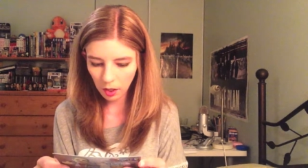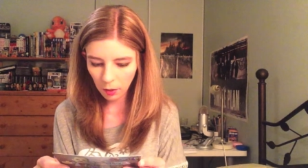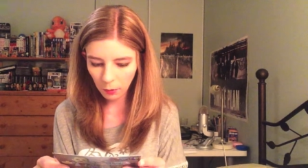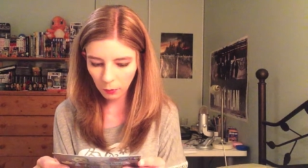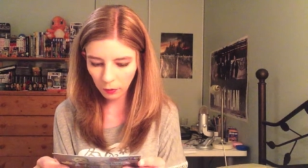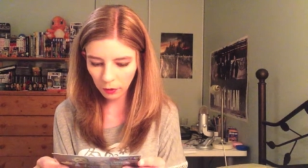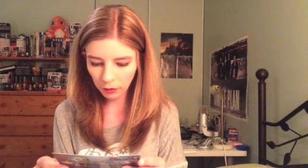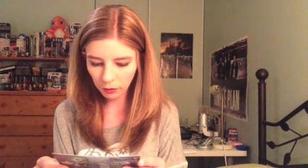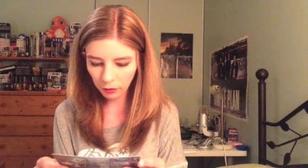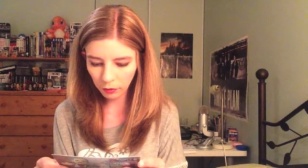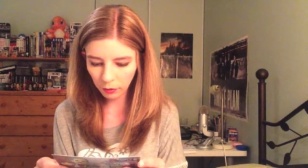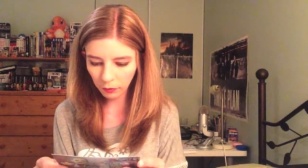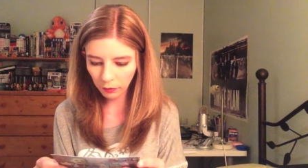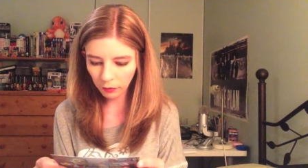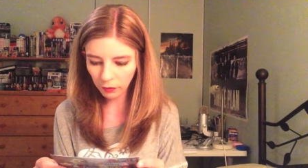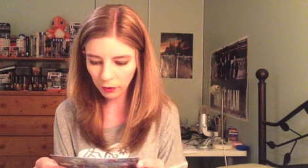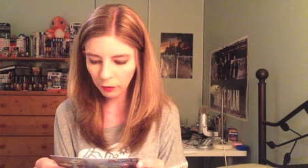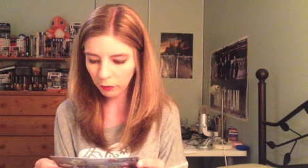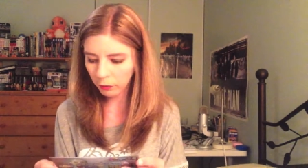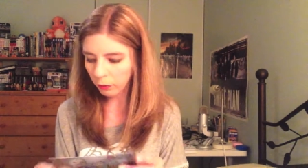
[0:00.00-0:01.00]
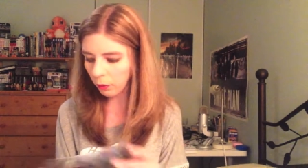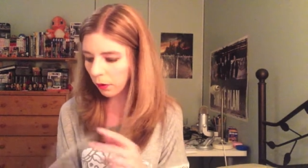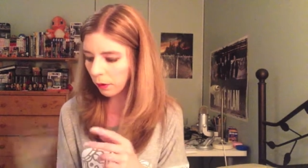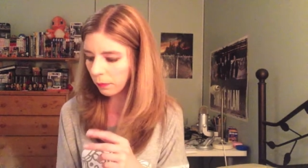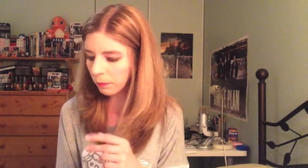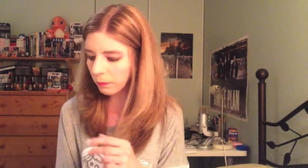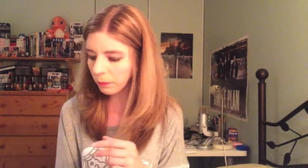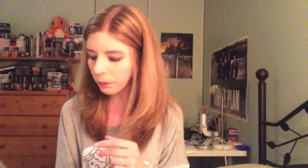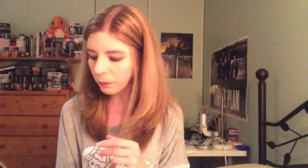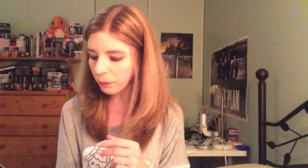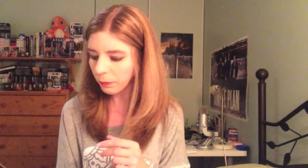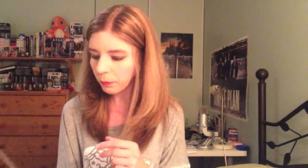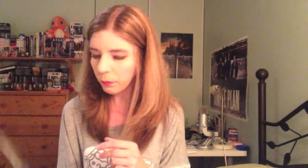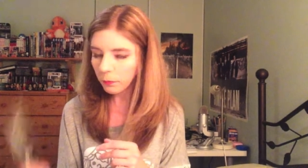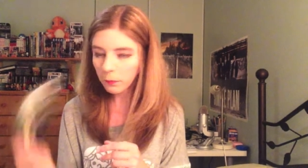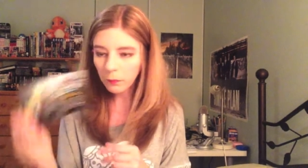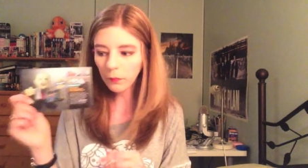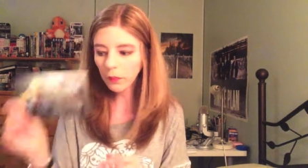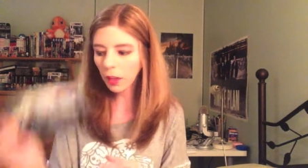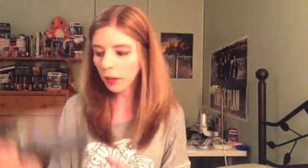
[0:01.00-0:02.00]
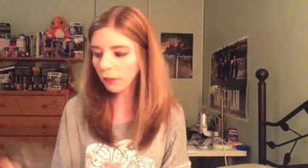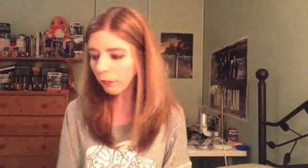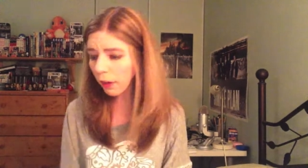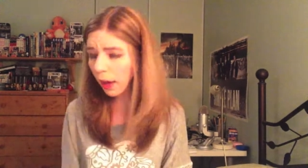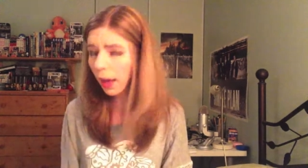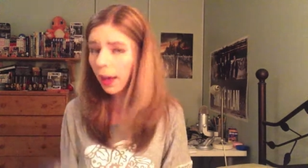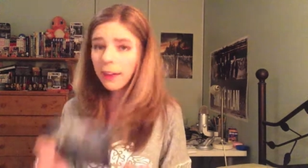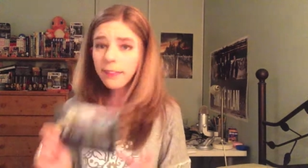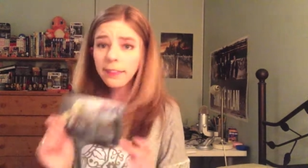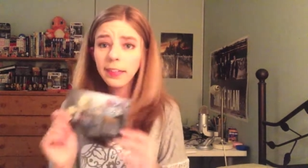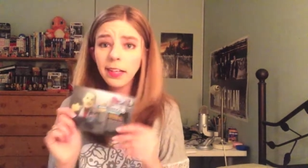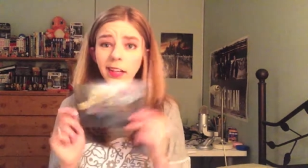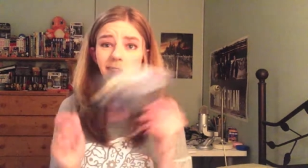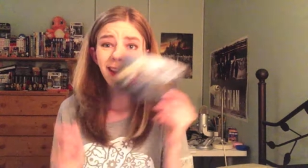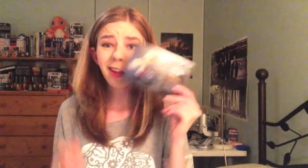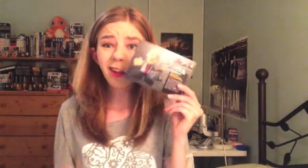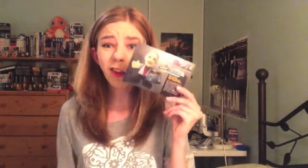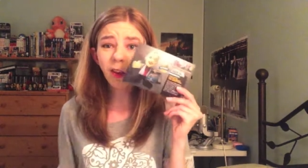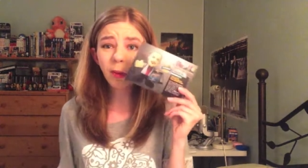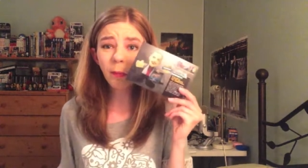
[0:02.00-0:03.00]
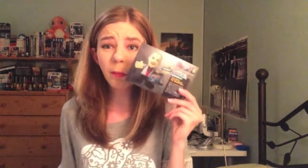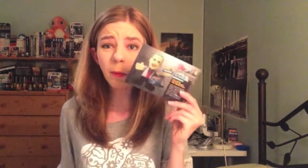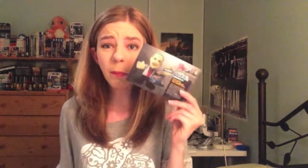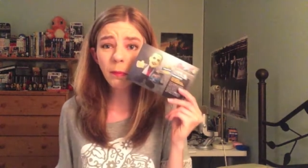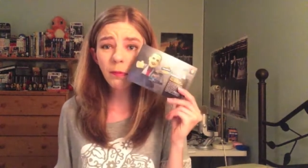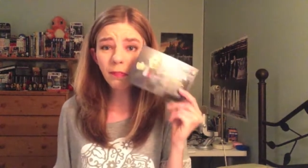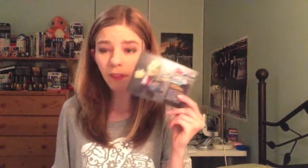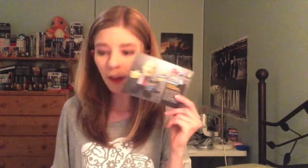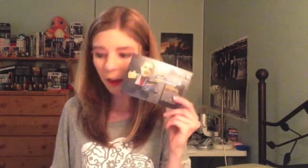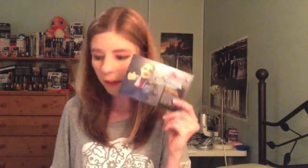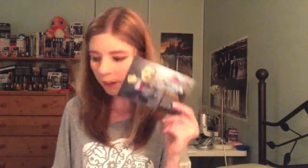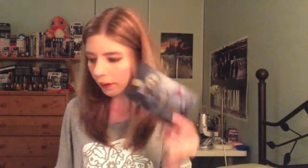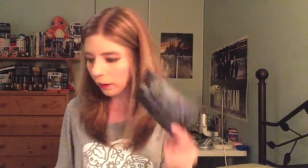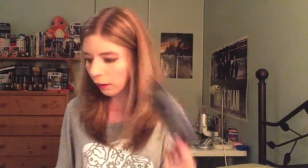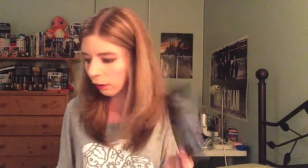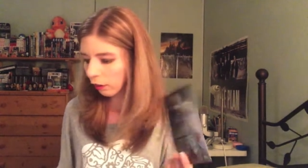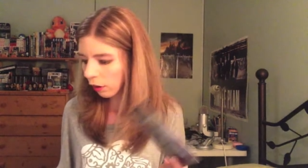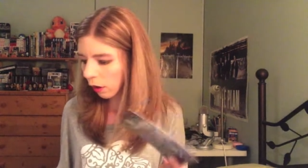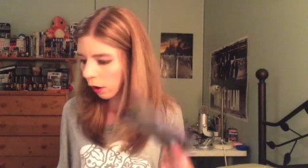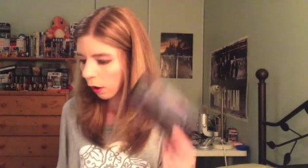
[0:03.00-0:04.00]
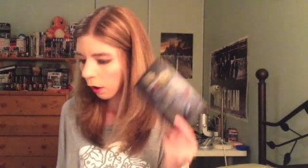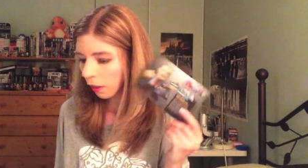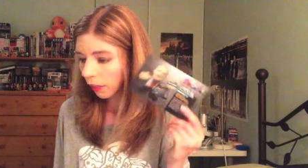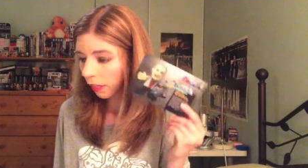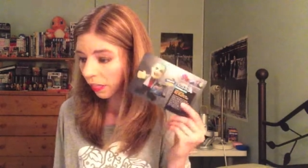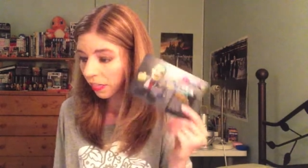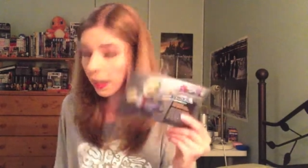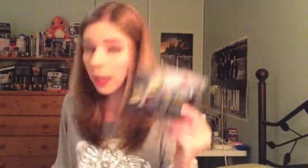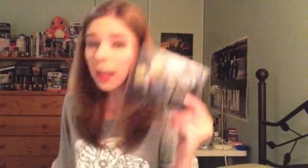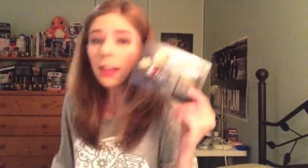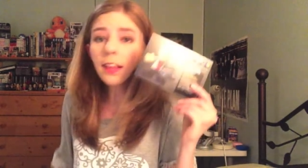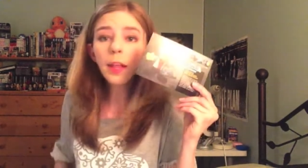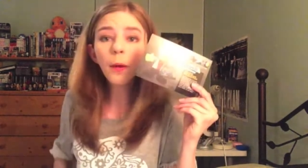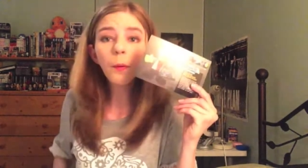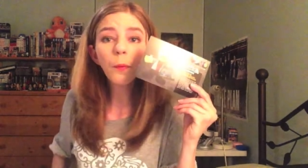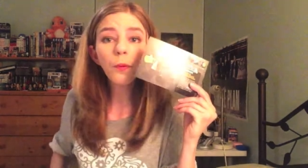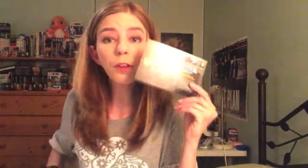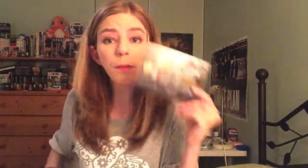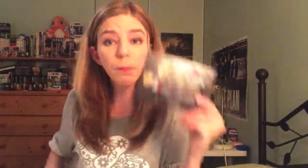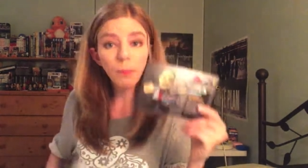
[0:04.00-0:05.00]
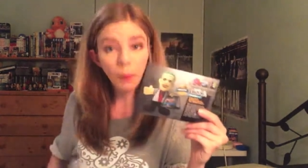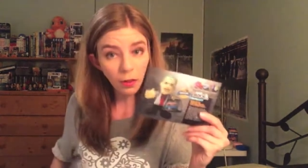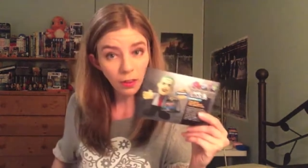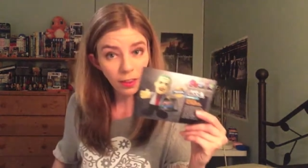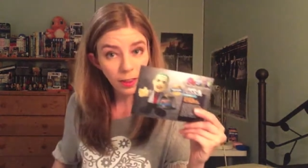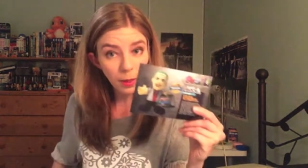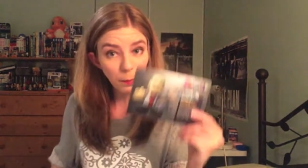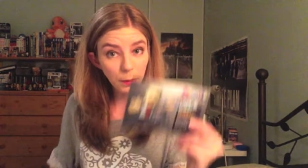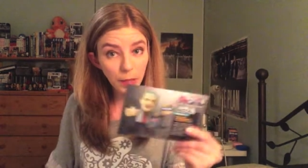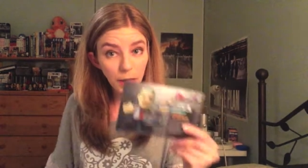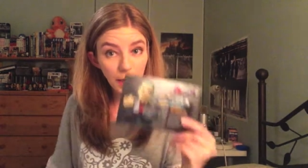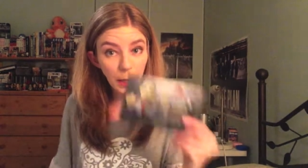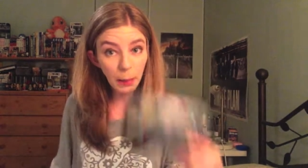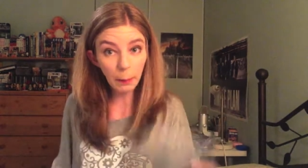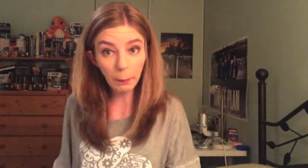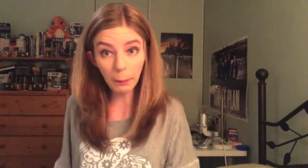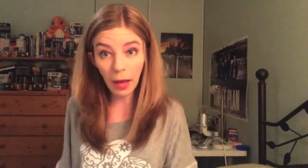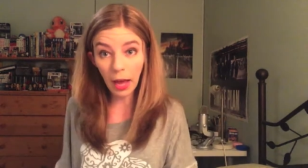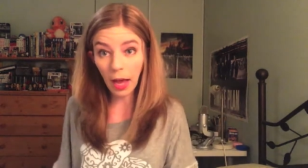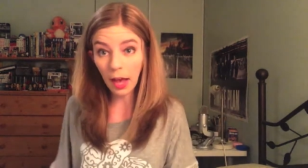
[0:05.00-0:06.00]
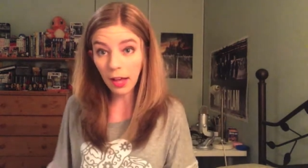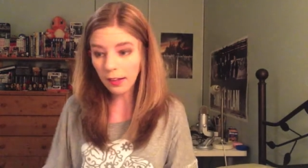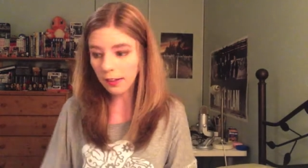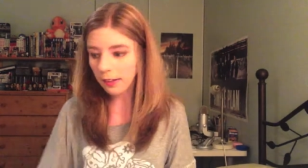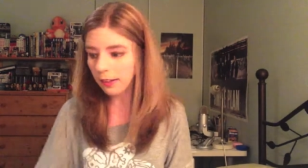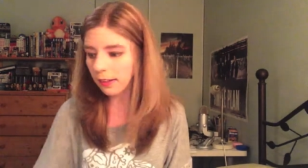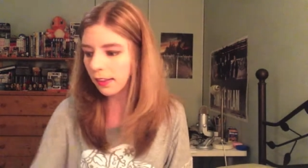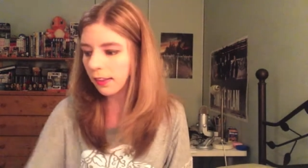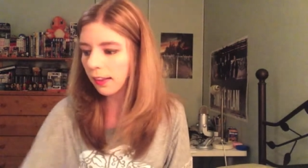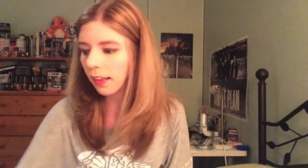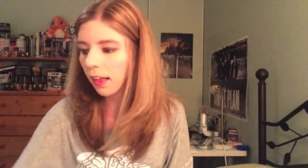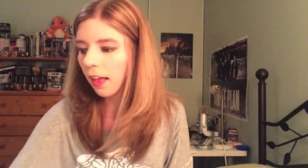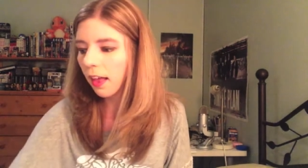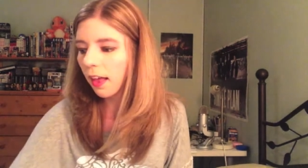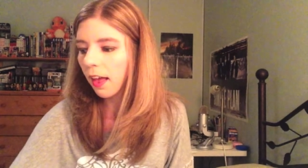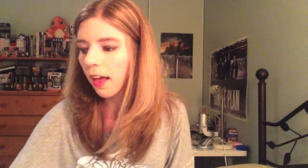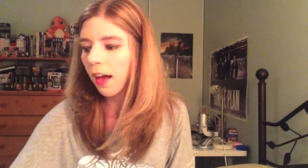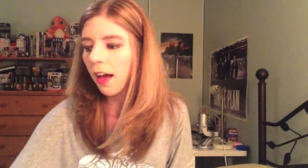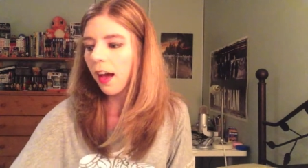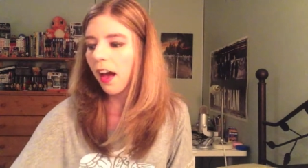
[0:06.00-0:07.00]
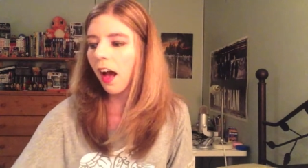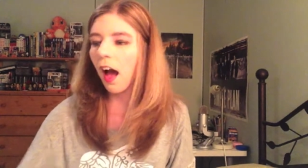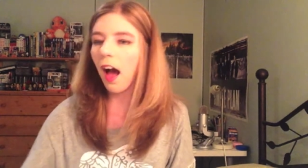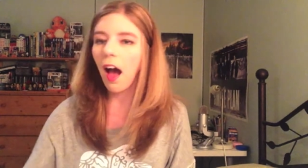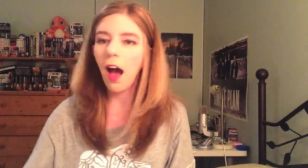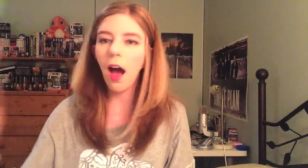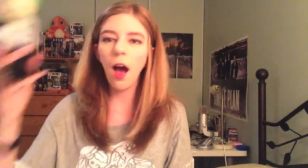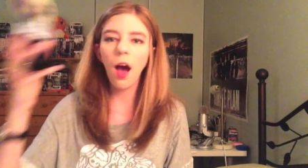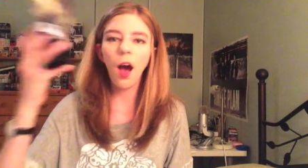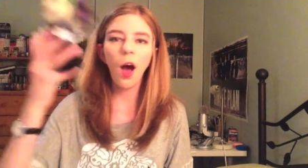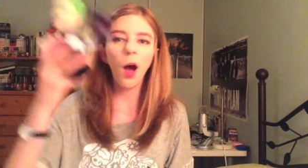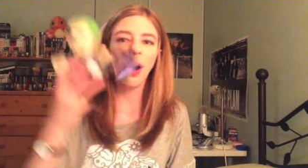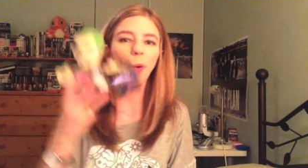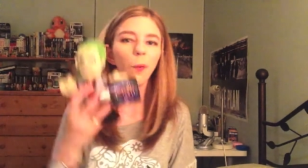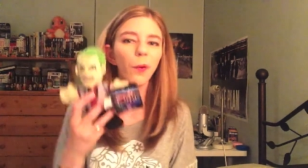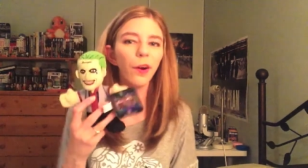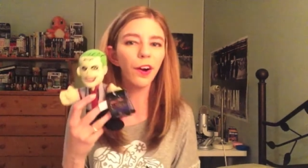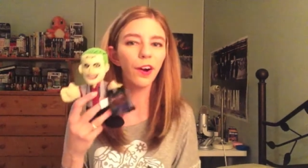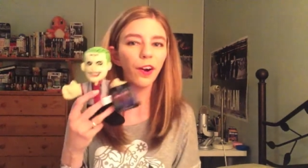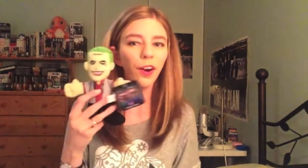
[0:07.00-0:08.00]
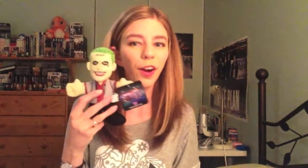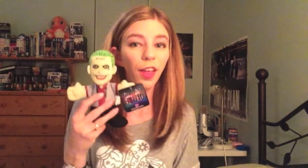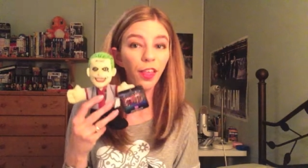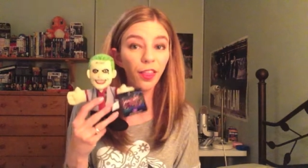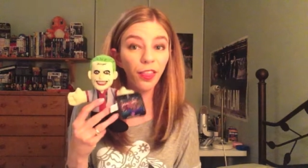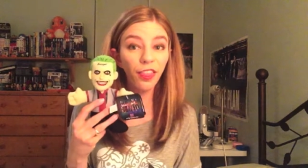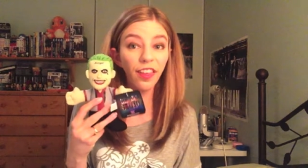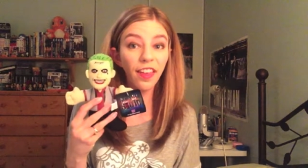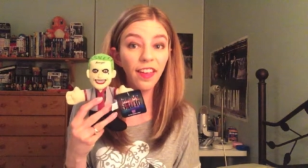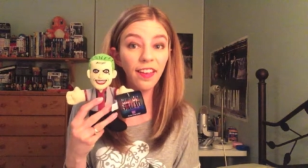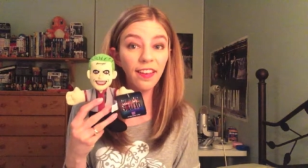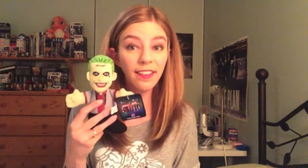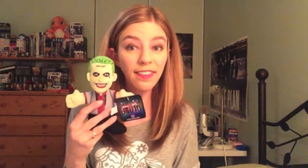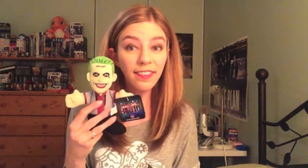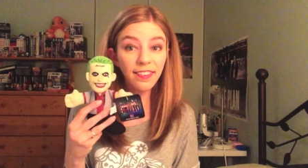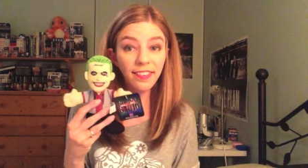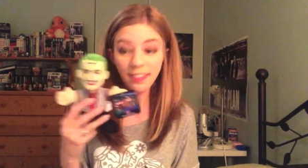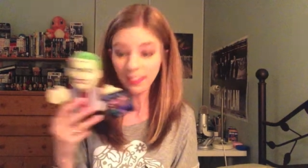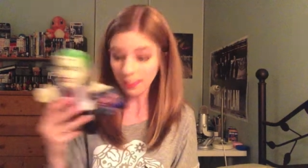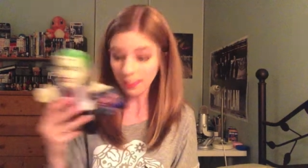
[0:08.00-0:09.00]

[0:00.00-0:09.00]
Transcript: One, two, three, four five. So it's supposed to be five things. So the things that were supposed to be in the box uh, were this,